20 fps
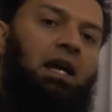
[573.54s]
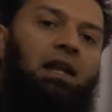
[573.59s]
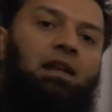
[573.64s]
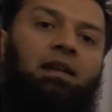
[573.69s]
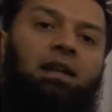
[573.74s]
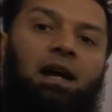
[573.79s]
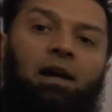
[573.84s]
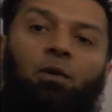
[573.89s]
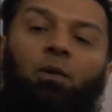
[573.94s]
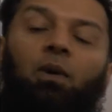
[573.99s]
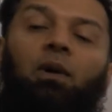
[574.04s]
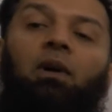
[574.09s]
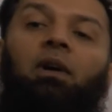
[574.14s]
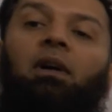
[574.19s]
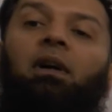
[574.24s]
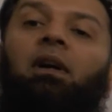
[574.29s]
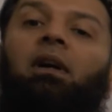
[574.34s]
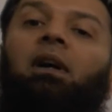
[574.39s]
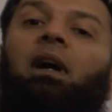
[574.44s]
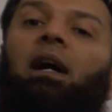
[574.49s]
Now,
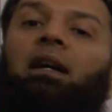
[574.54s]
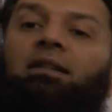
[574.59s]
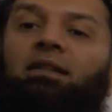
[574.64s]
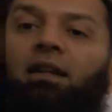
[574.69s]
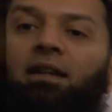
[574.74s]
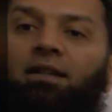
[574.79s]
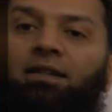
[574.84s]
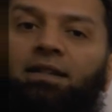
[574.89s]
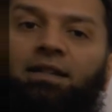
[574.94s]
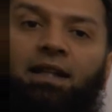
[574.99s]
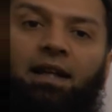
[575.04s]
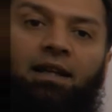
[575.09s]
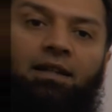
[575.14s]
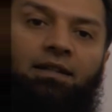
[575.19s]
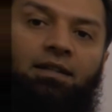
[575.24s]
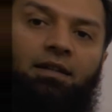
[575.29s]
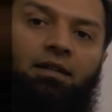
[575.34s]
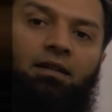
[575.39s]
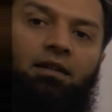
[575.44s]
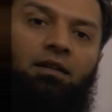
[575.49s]
as I
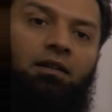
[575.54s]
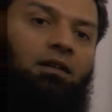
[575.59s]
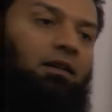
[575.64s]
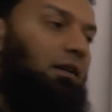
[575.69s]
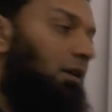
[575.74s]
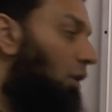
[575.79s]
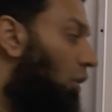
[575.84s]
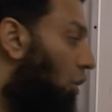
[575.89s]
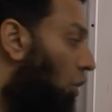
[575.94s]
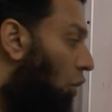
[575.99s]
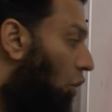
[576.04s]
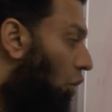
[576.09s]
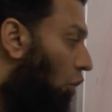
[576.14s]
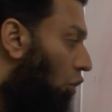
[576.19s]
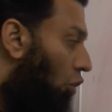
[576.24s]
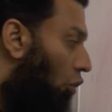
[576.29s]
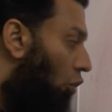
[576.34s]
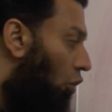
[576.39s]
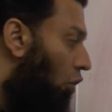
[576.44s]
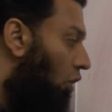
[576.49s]
said,
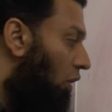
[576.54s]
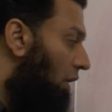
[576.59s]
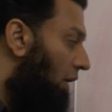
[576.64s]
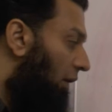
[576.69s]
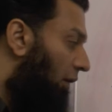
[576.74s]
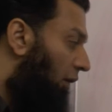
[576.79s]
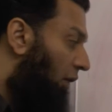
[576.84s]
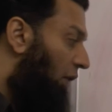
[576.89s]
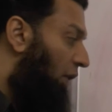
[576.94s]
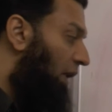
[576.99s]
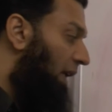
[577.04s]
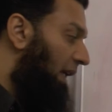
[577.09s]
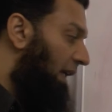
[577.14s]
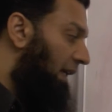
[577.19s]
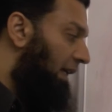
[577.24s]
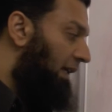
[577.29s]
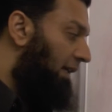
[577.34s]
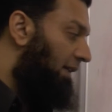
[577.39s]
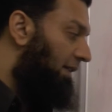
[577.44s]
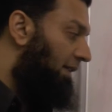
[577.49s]
all of
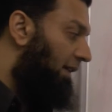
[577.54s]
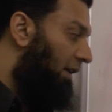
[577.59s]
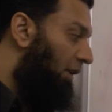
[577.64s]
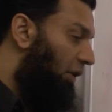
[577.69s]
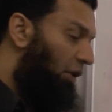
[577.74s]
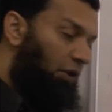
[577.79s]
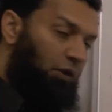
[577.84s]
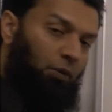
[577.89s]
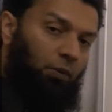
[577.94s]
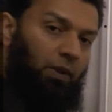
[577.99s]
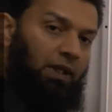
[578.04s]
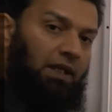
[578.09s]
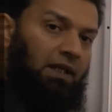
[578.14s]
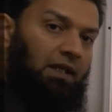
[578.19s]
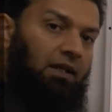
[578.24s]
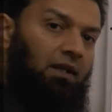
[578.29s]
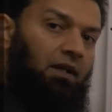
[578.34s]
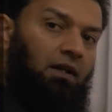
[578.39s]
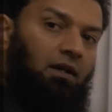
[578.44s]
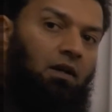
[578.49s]
these
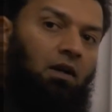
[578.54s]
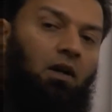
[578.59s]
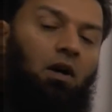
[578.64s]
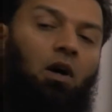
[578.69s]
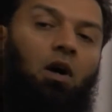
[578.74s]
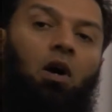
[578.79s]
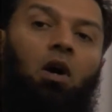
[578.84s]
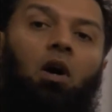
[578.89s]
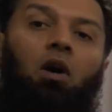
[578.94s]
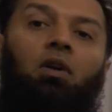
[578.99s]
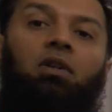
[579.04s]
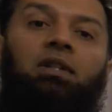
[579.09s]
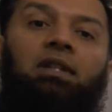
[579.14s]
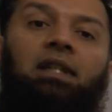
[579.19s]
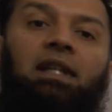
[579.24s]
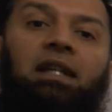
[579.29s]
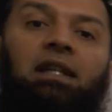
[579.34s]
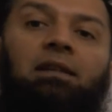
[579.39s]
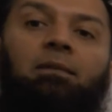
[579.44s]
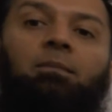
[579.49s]
three are
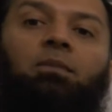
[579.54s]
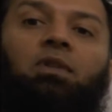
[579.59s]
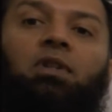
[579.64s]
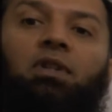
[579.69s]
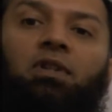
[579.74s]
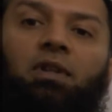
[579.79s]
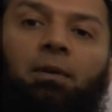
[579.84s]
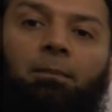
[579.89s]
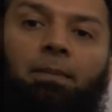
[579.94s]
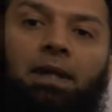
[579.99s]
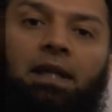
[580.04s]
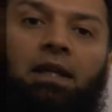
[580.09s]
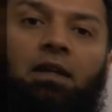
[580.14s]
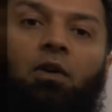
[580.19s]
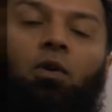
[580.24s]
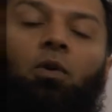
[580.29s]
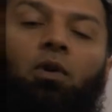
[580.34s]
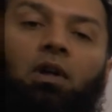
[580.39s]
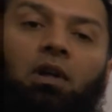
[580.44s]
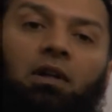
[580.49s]
deemed to be
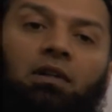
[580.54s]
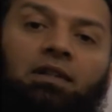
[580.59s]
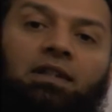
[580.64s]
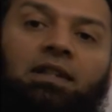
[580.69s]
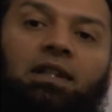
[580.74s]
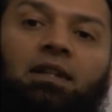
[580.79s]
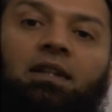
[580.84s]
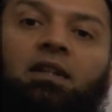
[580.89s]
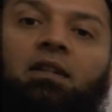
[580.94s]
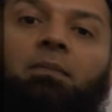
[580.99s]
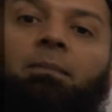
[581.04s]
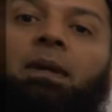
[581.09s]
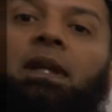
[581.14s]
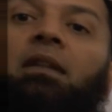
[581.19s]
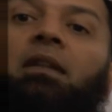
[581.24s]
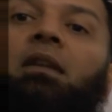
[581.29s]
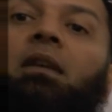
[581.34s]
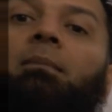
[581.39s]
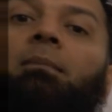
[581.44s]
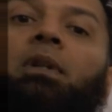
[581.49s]
or considered to be
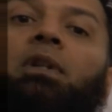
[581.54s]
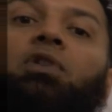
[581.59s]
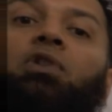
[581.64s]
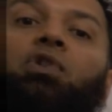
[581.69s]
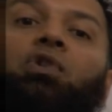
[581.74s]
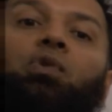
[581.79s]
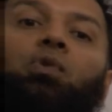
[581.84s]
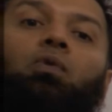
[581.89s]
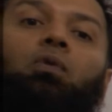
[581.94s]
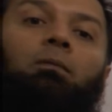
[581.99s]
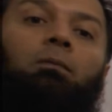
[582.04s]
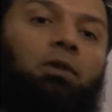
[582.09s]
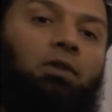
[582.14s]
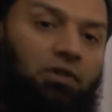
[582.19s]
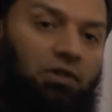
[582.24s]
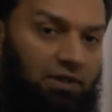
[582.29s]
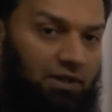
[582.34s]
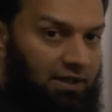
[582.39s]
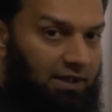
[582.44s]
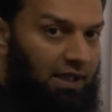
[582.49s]
in the
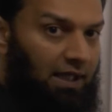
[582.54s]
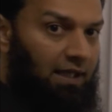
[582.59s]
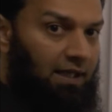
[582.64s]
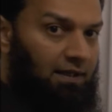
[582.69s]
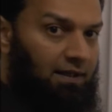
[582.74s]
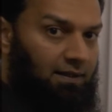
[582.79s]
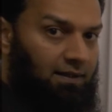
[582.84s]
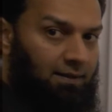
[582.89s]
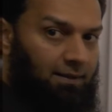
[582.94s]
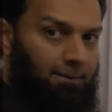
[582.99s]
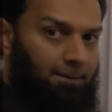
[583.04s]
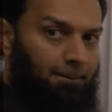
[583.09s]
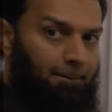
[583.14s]
mansoobun state.